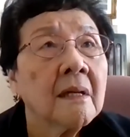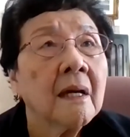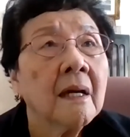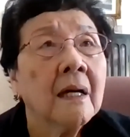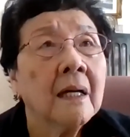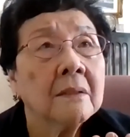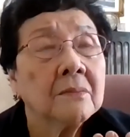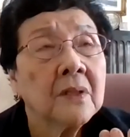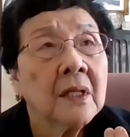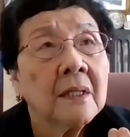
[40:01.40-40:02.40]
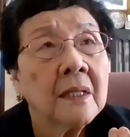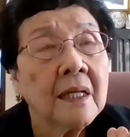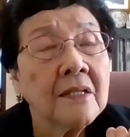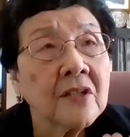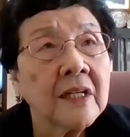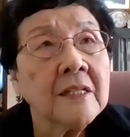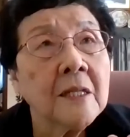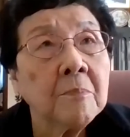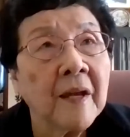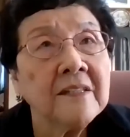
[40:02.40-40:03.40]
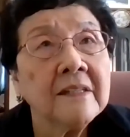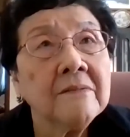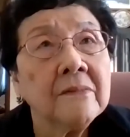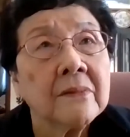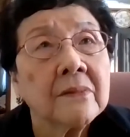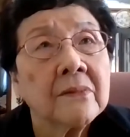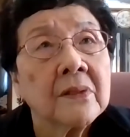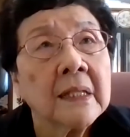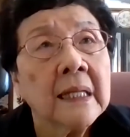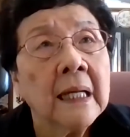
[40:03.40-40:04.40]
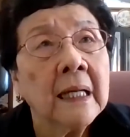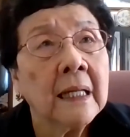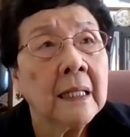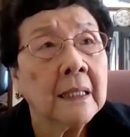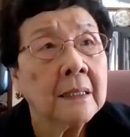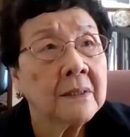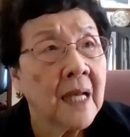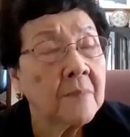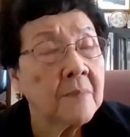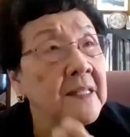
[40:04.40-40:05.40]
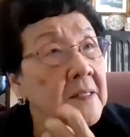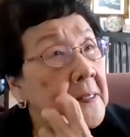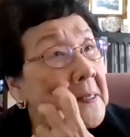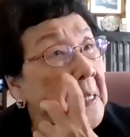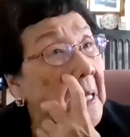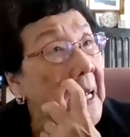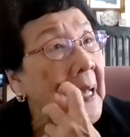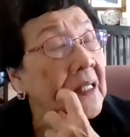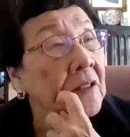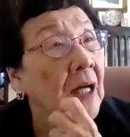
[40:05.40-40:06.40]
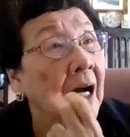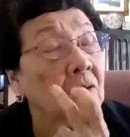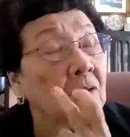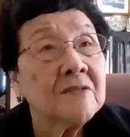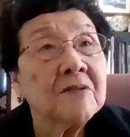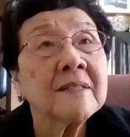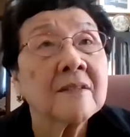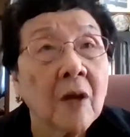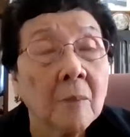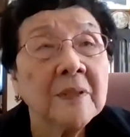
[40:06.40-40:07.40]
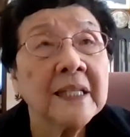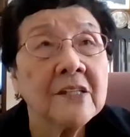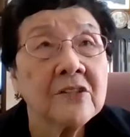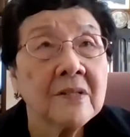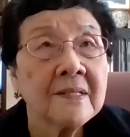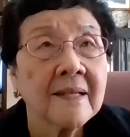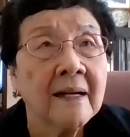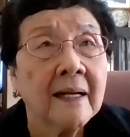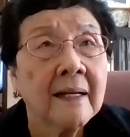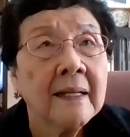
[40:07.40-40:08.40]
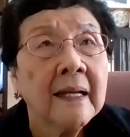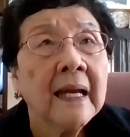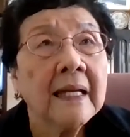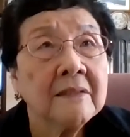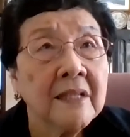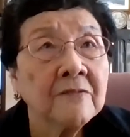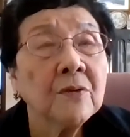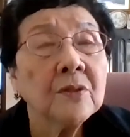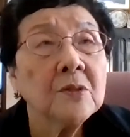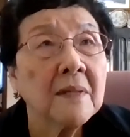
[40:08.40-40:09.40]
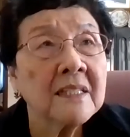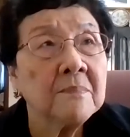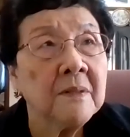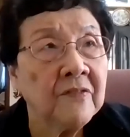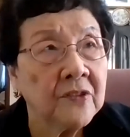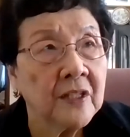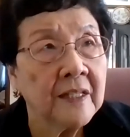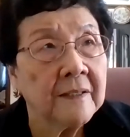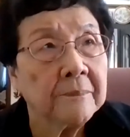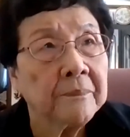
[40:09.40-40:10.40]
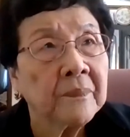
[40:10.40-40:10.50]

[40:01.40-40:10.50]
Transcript: uh, insulin dependent diabetes, how serious the complications are, and therefore you must be vigilant